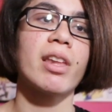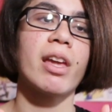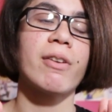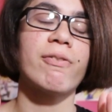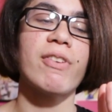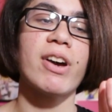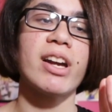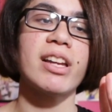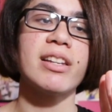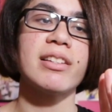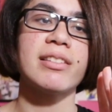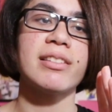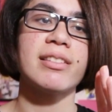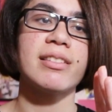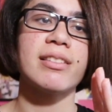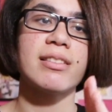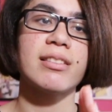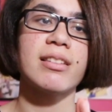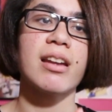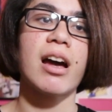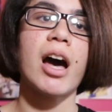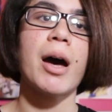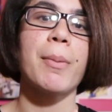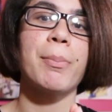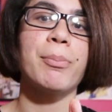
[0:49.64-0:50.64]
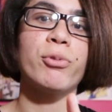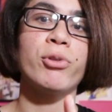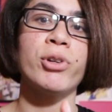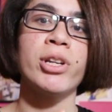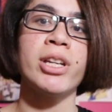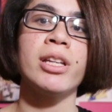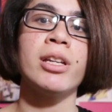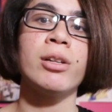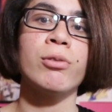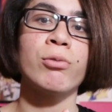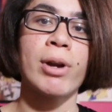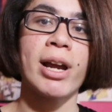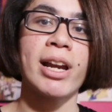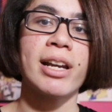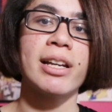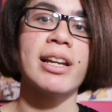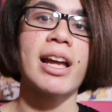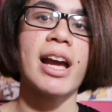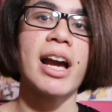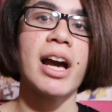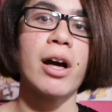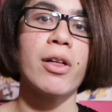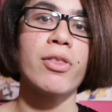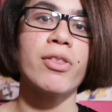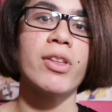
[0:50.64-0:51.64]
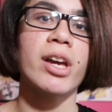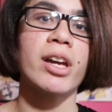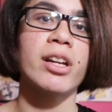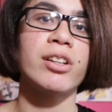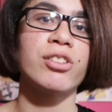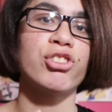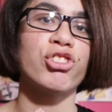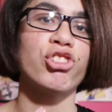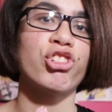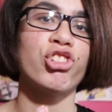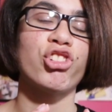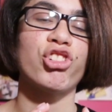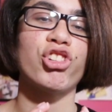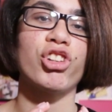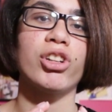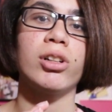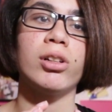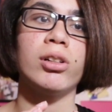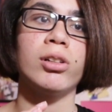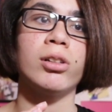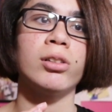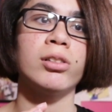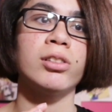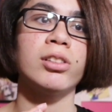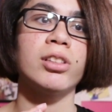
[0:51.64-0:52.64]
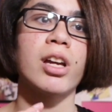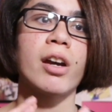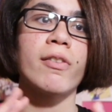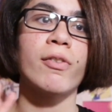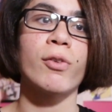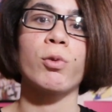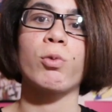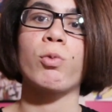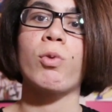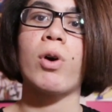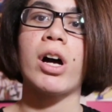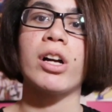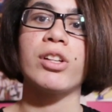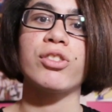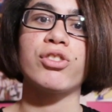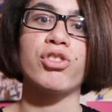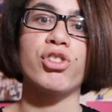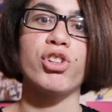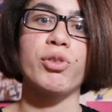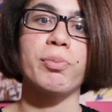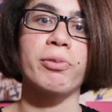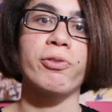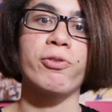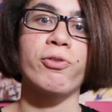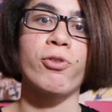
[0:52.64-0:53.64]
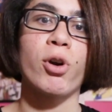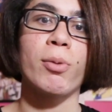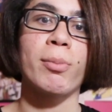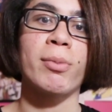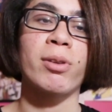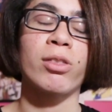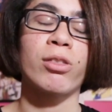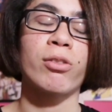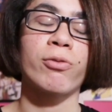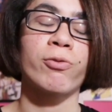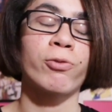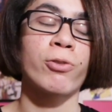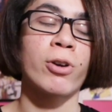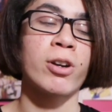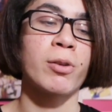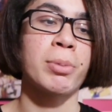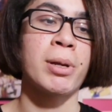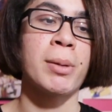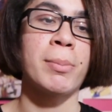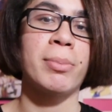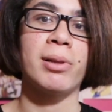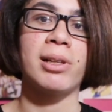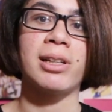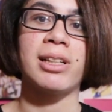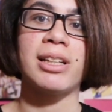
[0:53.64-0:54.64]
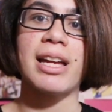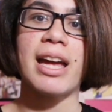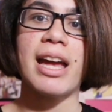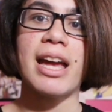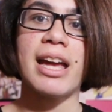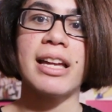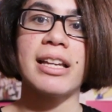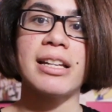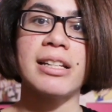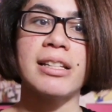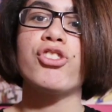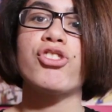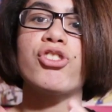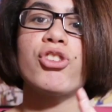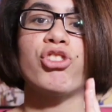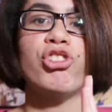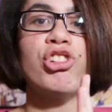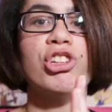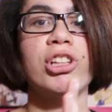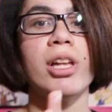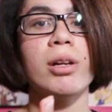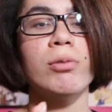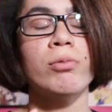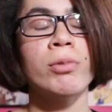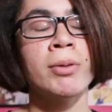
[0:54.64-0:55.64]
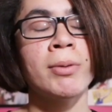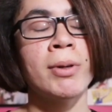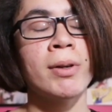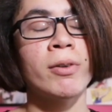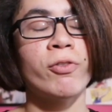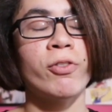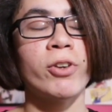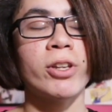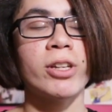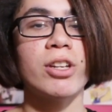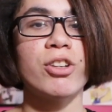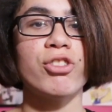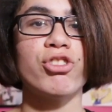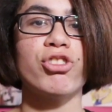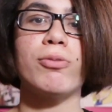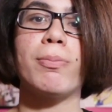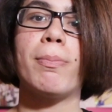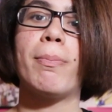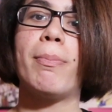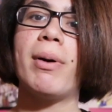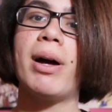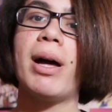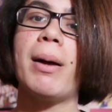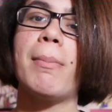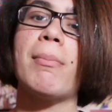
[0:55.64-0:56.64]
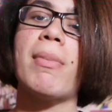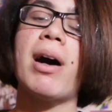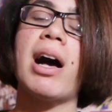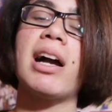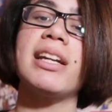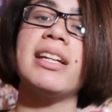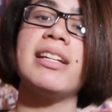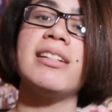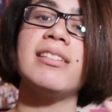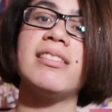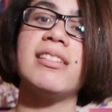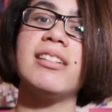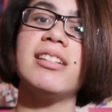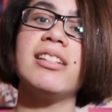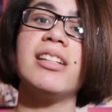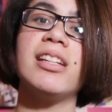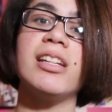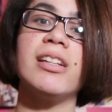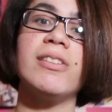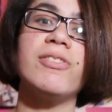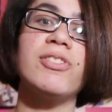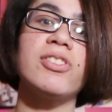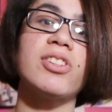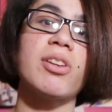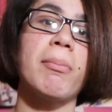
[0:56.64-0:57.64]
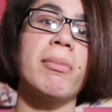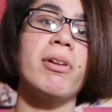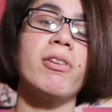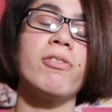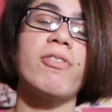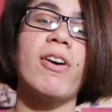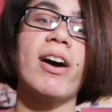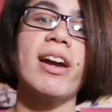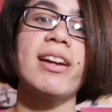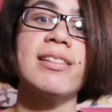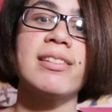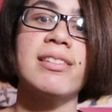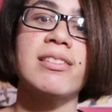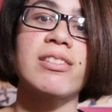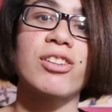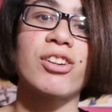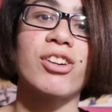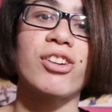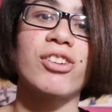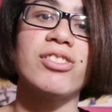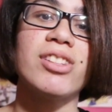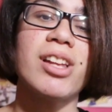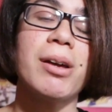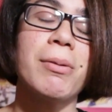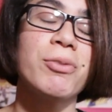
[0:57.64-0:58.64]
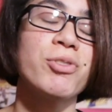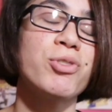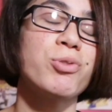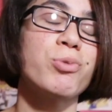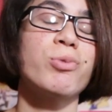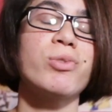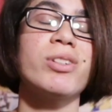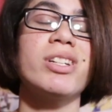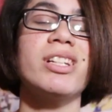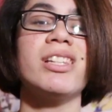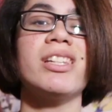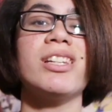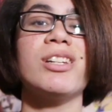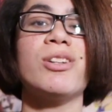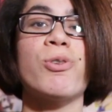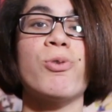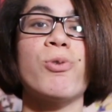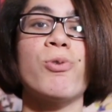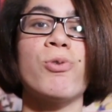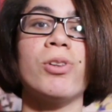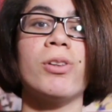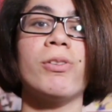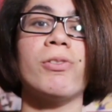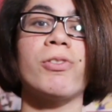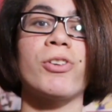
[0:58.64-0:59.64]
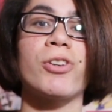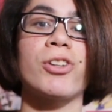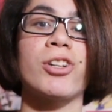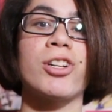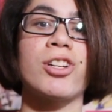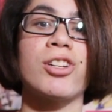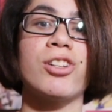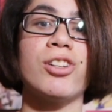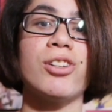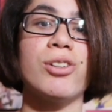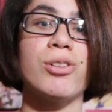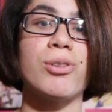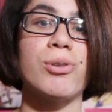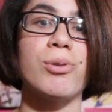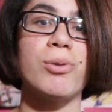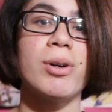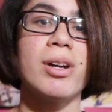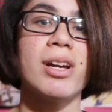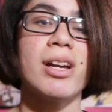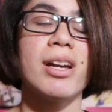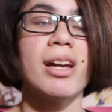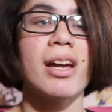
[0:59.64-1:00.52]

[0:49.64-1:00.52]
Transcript: If I stop Riri right now, then she'll never want to perform in front of people again. So she let Riri finish, but Maki did give some advice to her, and that was really cool of her to do.